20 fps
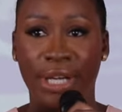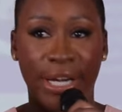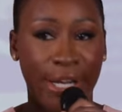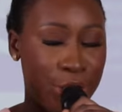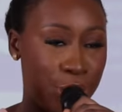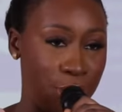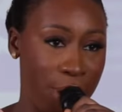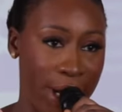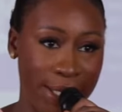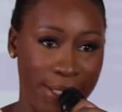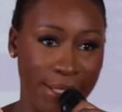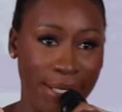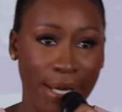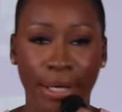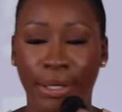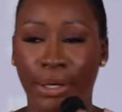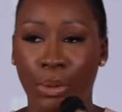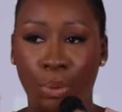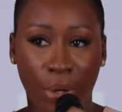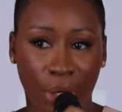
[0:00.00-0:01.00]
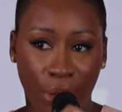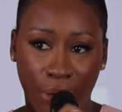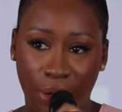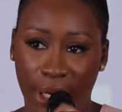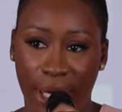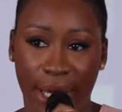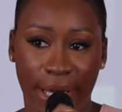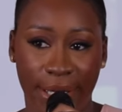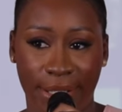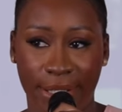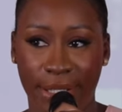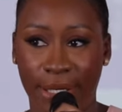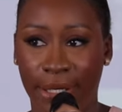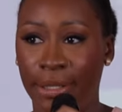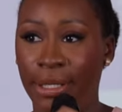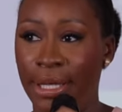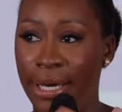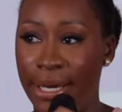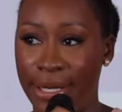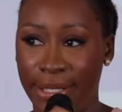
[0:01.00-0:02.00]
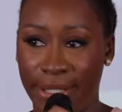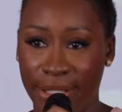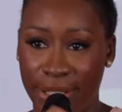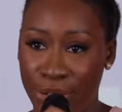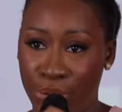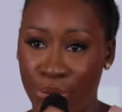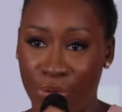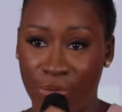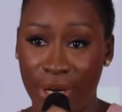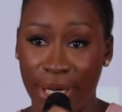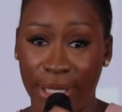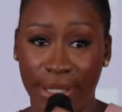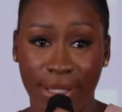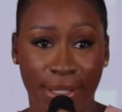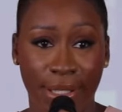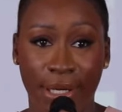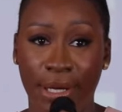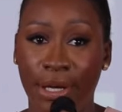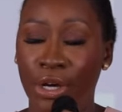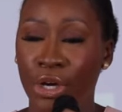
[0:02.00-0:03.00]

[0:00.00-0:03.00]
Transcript: you started your idea, you're working on the idea is great,